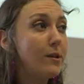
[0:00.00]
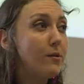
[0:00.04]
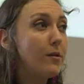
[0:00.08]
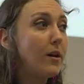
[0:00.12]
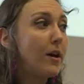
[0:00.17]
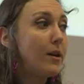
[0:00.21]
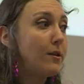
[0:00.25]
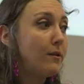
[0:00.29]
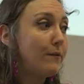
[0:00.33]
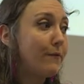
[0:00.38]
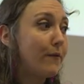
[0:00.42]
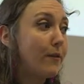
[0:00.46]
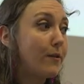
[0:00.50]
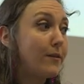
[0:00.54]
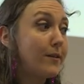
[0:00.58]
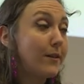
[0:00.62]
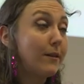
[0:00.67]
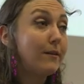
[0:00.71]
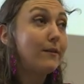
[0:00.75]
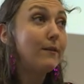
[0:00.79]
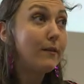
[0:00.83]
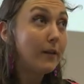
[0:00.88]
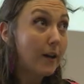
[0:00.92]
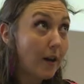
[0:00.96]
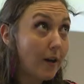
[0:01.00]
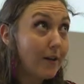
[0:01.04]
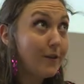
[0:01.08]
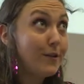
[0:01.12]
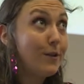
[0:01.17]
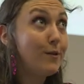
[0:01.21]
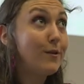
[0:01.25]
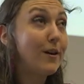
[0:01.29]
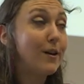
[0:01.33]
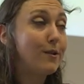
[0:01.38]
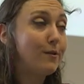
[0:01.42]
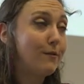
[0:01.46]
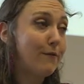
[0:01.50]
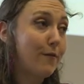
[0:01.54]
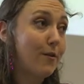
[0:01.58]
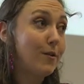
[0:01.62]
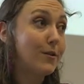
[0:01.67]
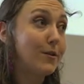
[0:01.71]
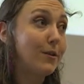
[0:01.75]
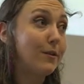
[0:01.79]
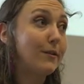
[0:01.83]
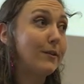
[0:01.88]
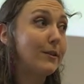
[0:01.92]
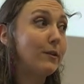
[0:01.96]
too
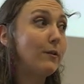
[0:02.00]
controversial.